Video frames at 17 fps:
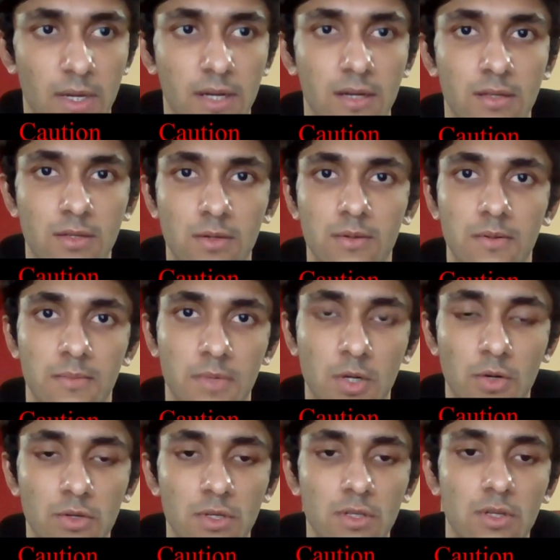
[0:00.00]
So,
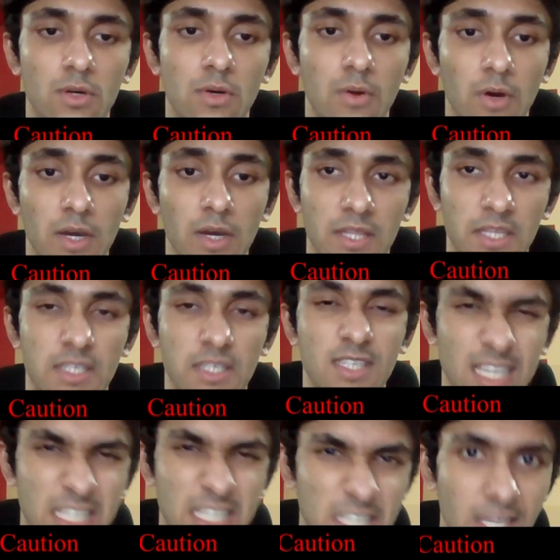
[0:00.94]
don't just go, okay, this is
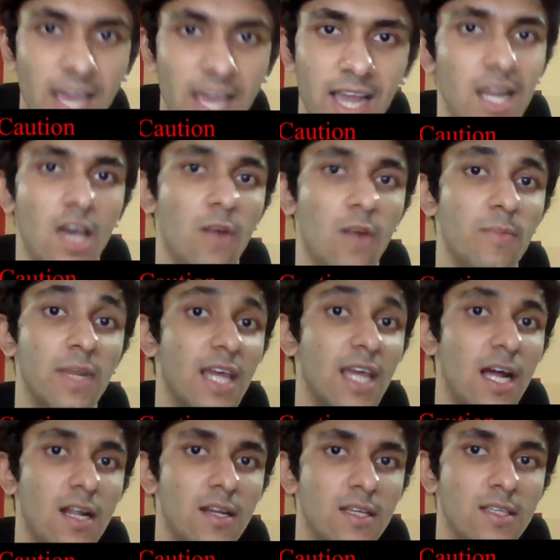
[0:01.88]
exactly how many
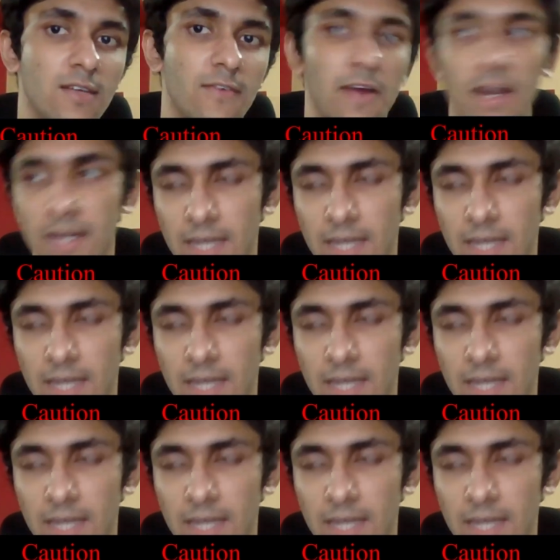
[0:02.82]
calories I've had.